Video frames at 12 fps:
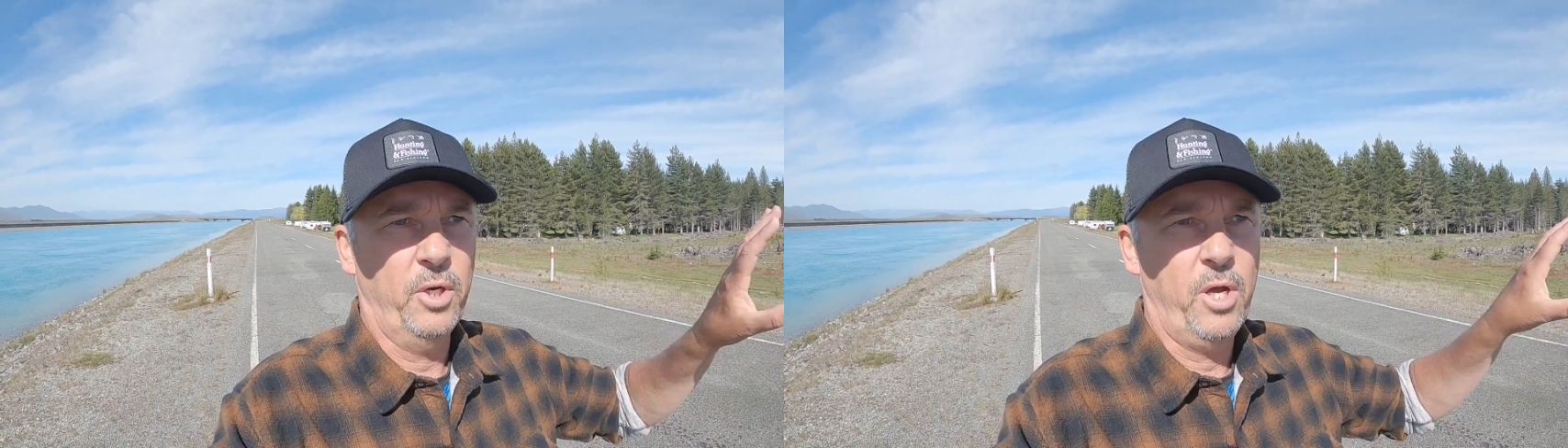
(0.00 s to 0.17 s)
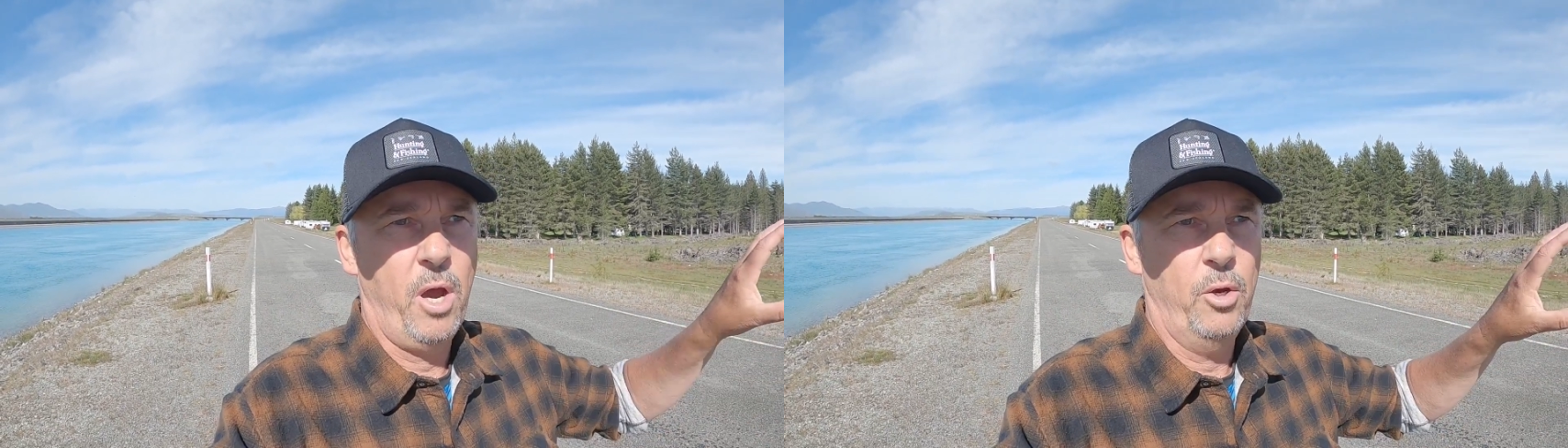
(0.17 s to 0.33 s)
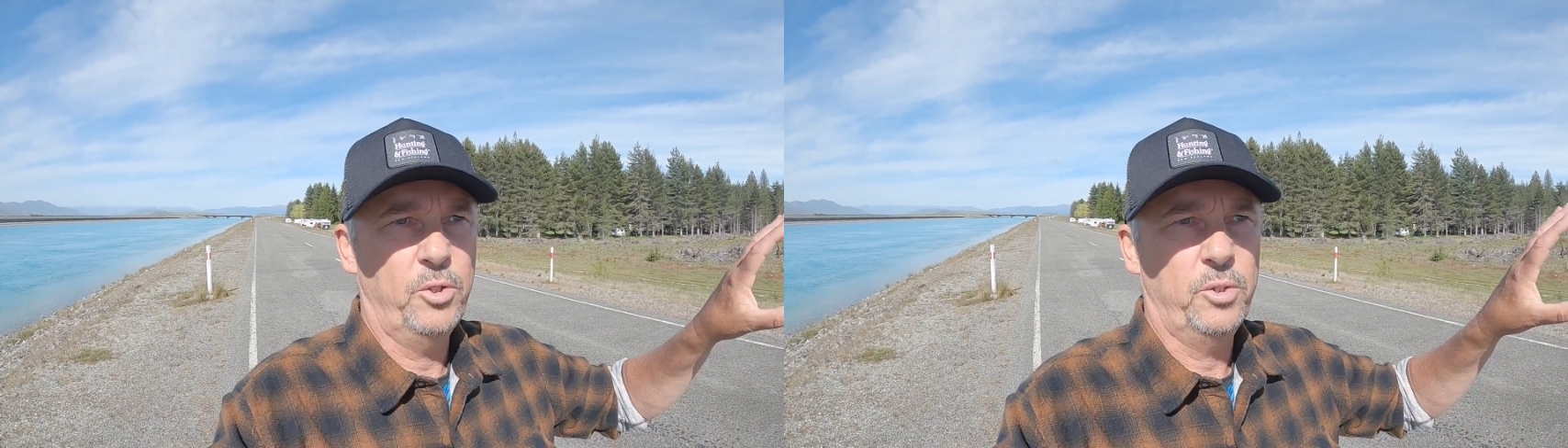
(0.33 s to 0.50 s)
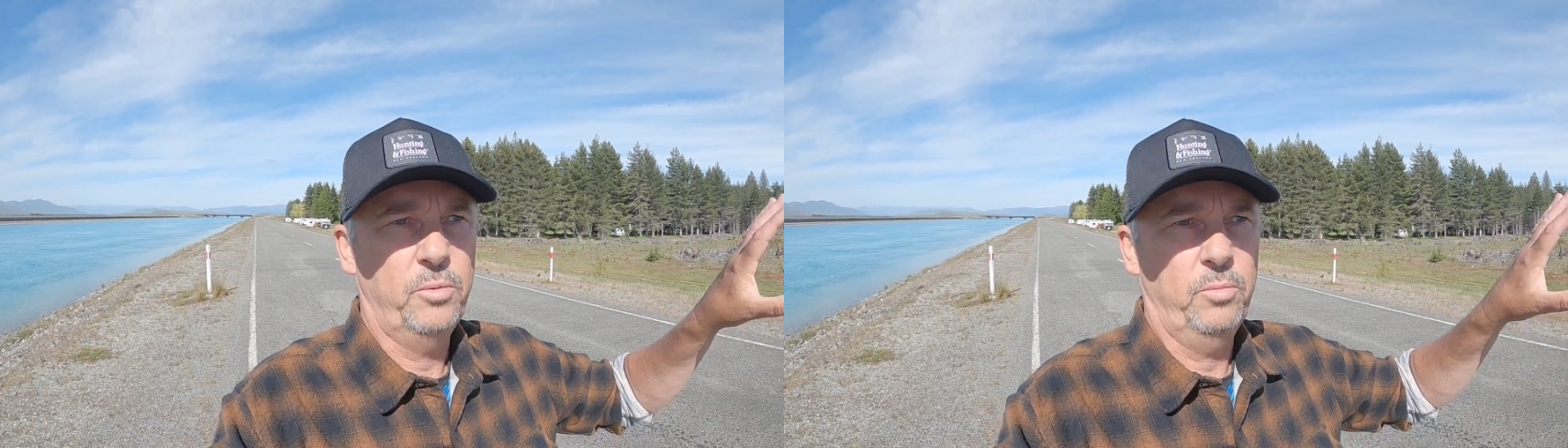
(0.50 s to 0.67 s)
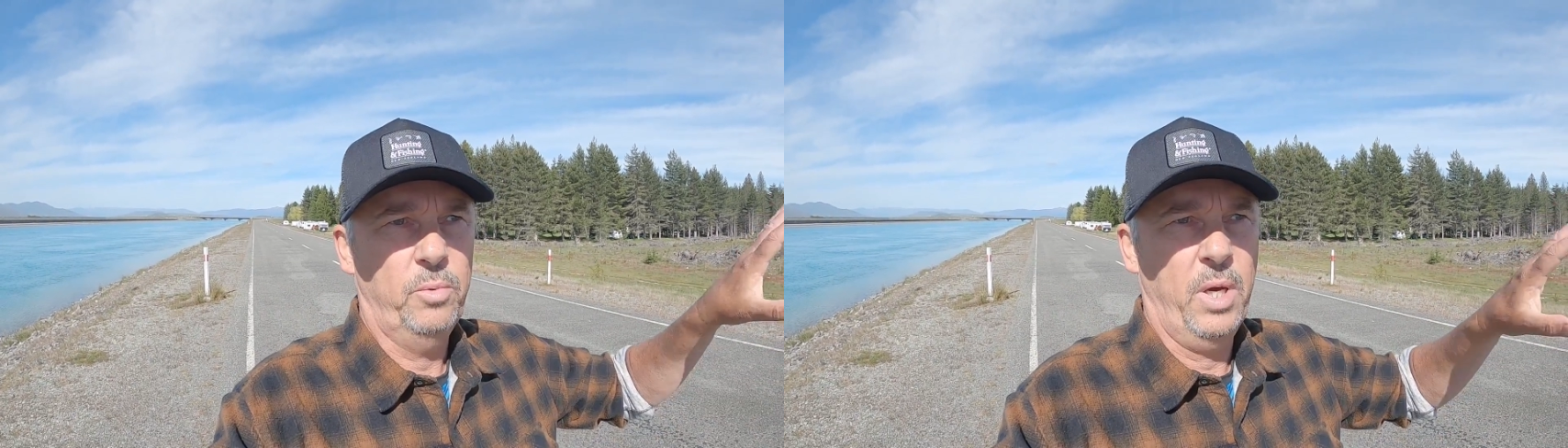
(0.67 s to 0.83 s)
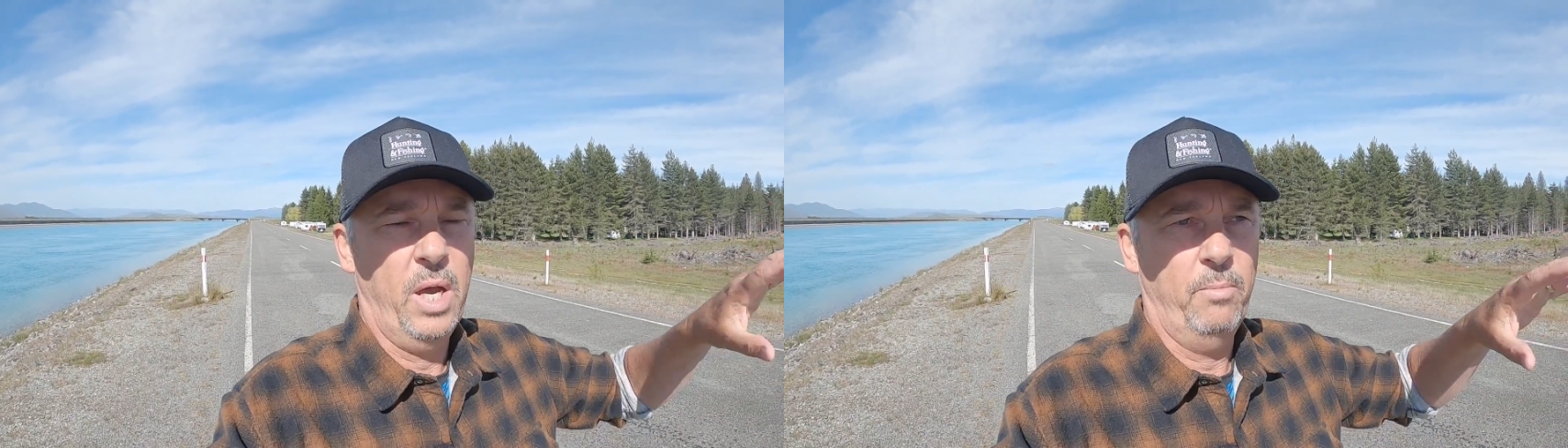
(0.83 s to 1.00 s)
coast
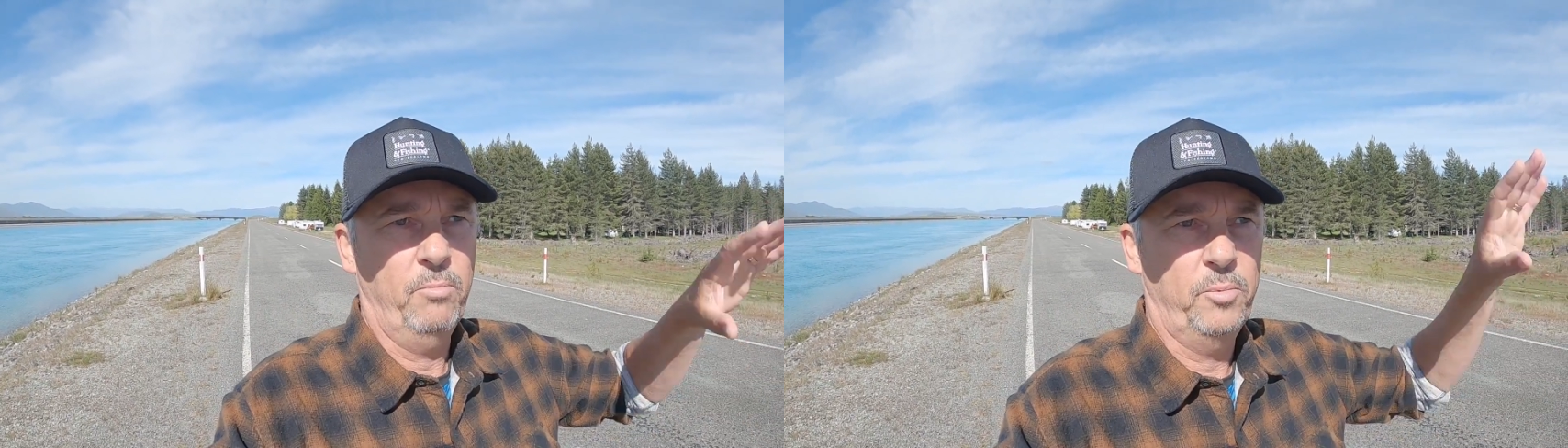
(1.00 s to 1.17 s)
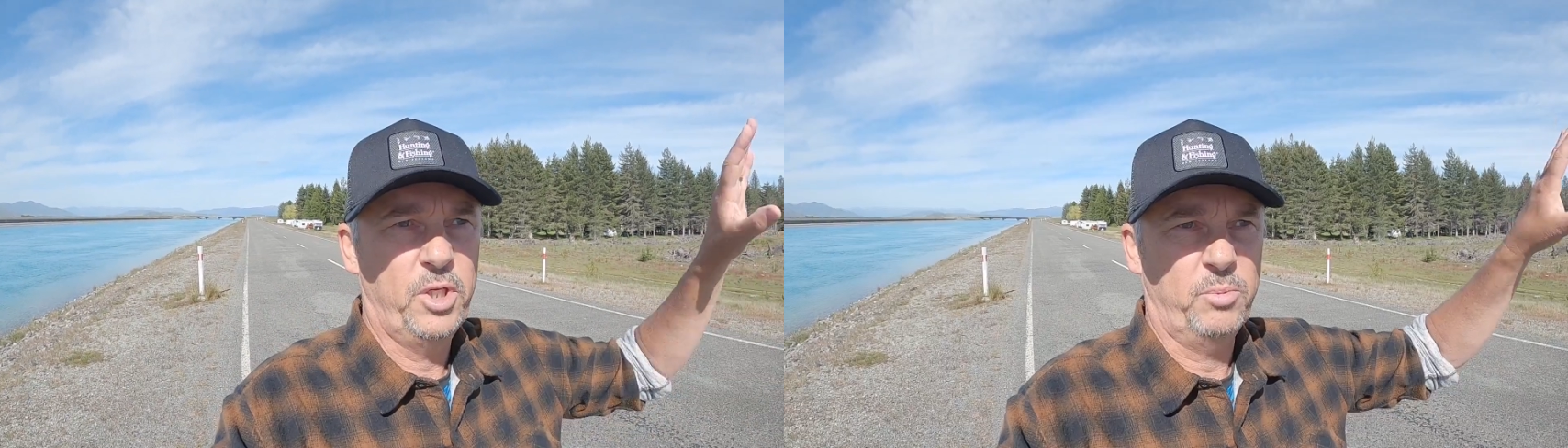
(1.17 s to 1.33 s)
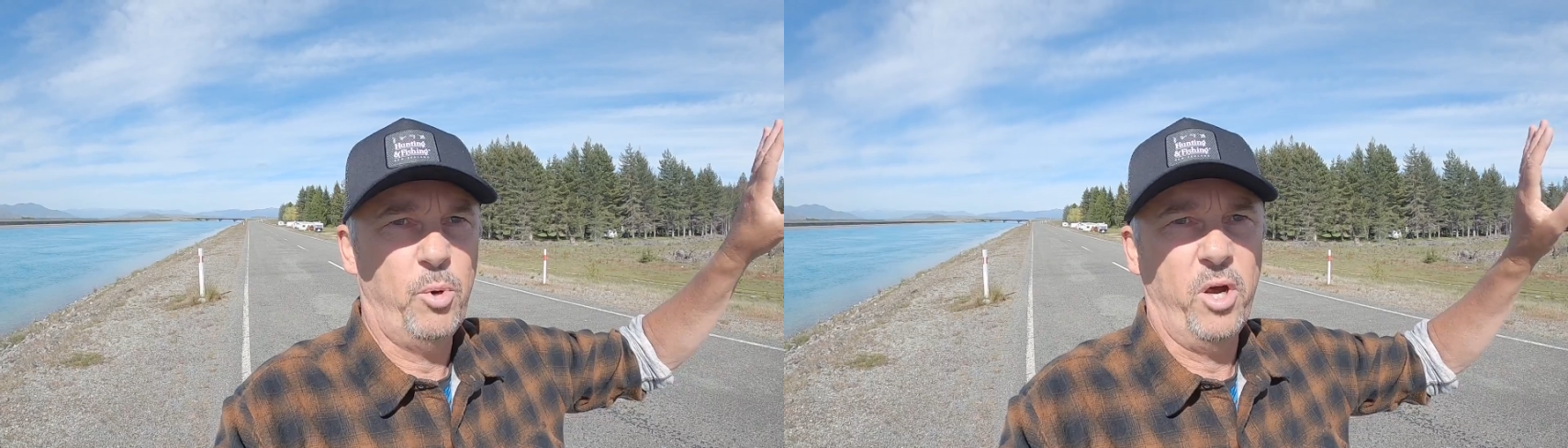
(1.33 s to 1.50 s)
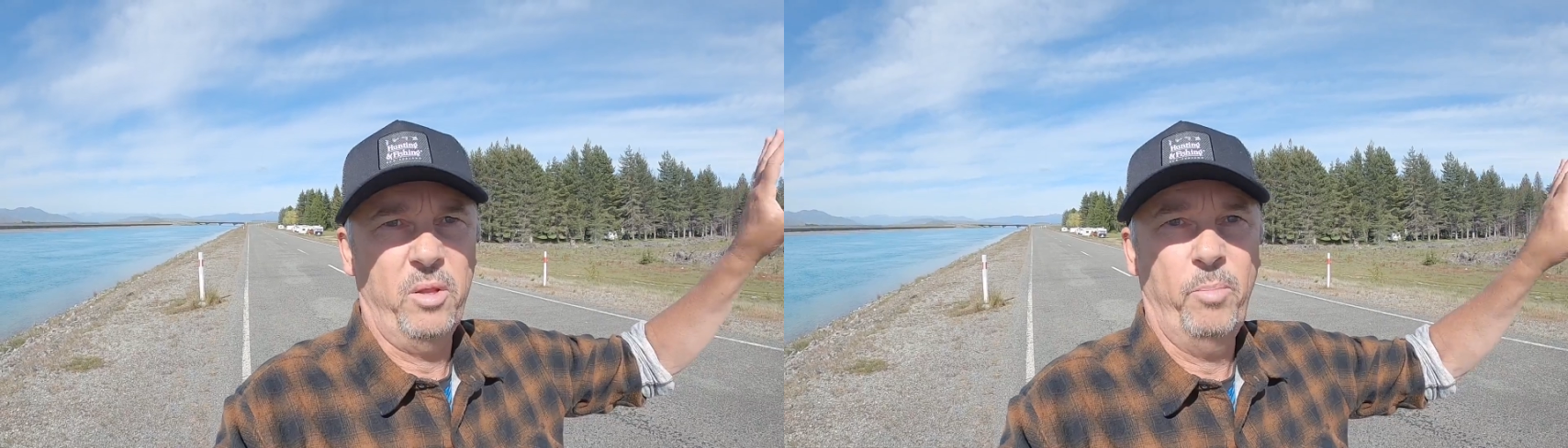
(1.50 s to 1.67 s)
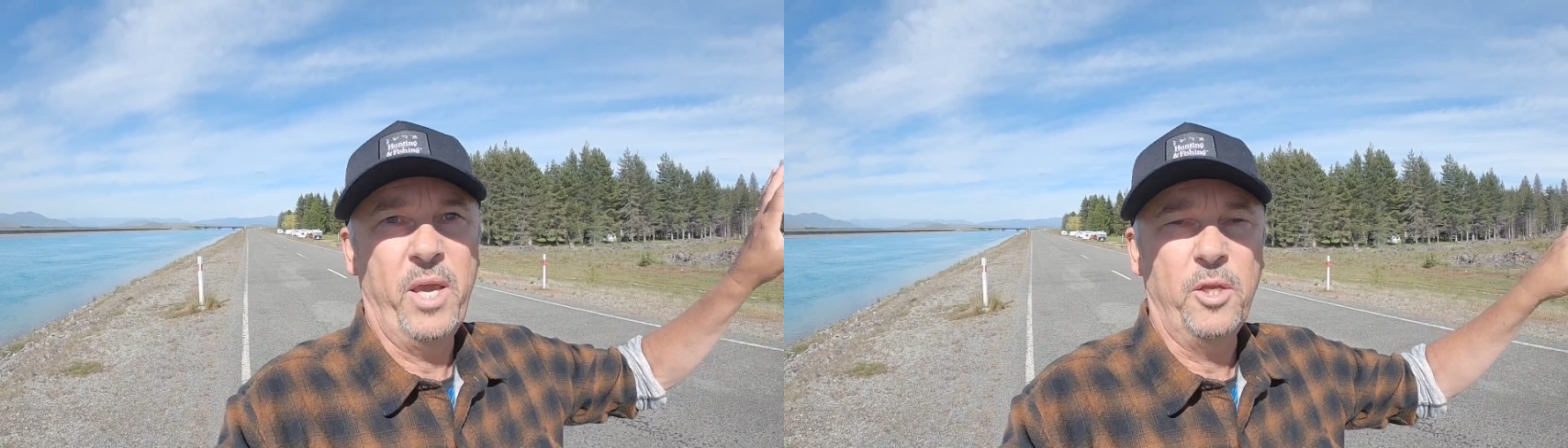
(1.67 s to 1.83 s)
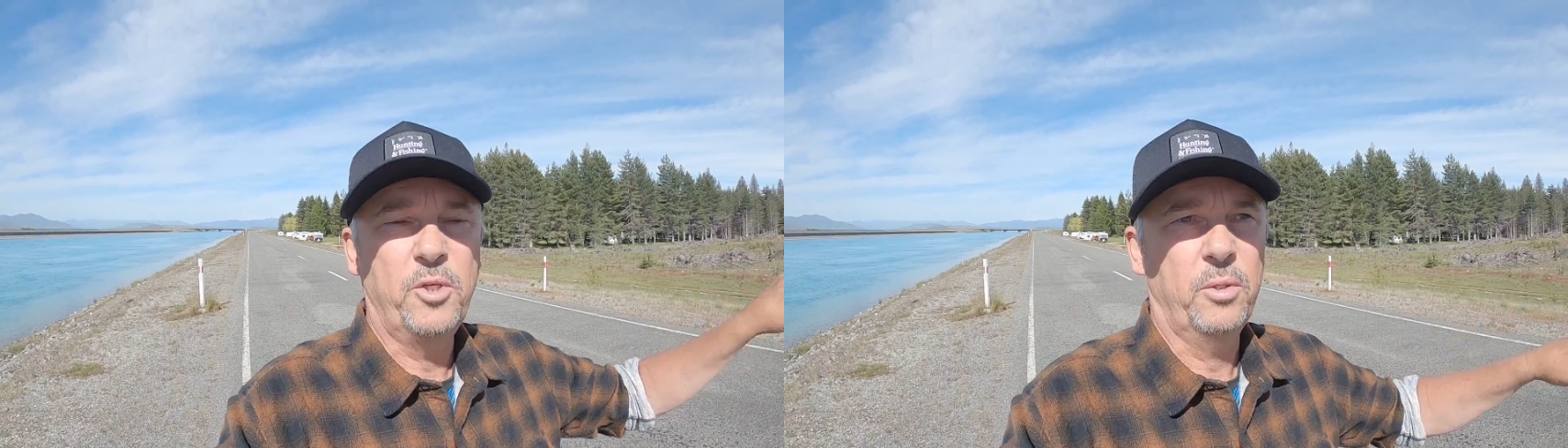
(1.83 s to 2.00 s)
just by the
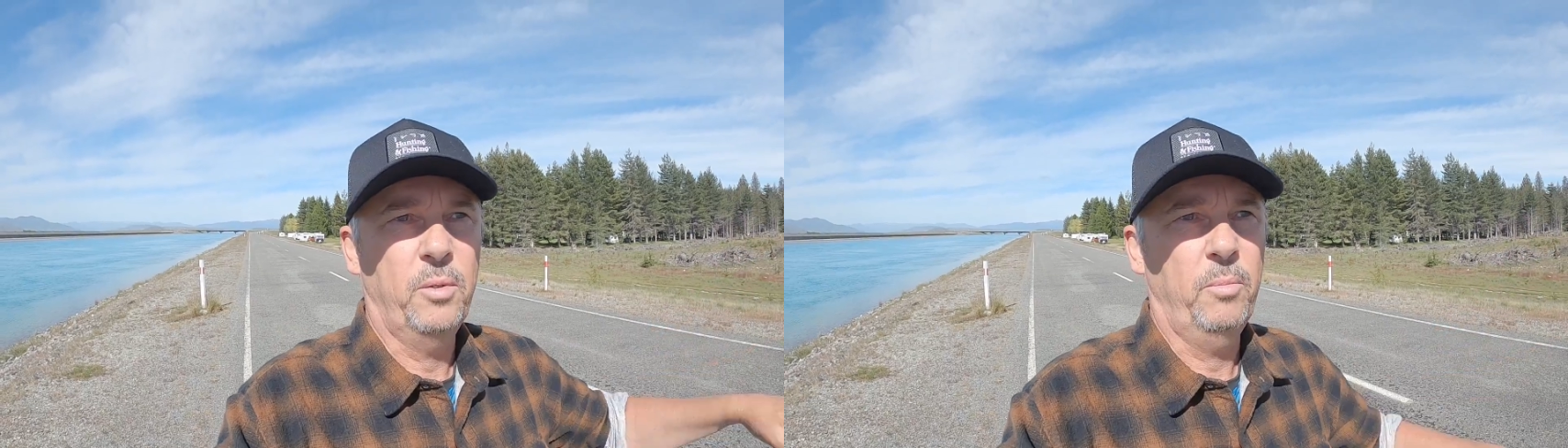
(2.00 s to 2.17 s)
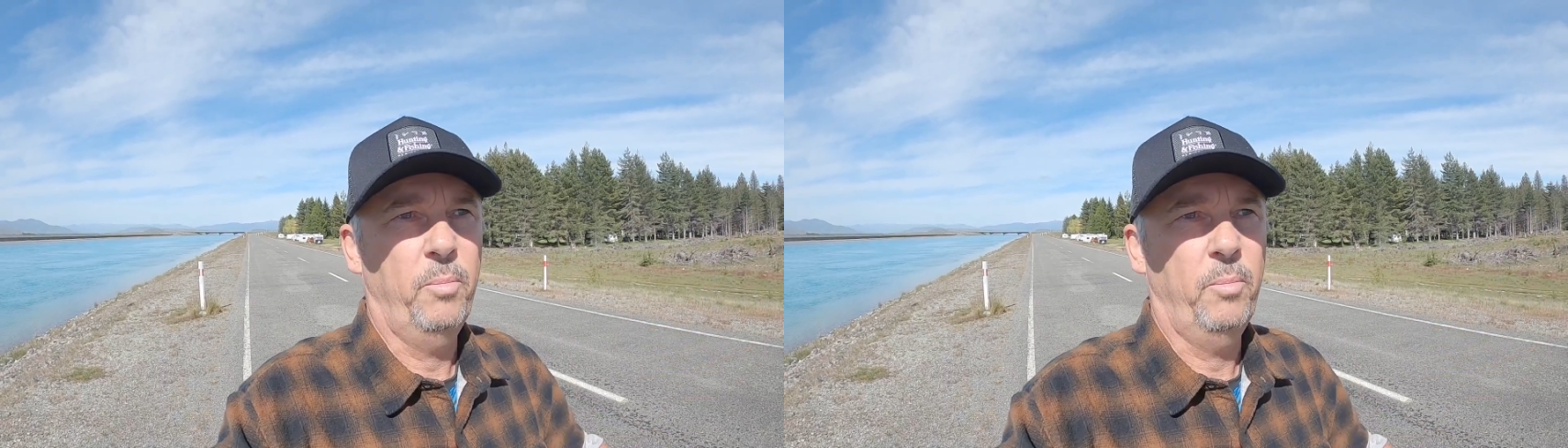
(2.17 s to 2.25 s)
beach.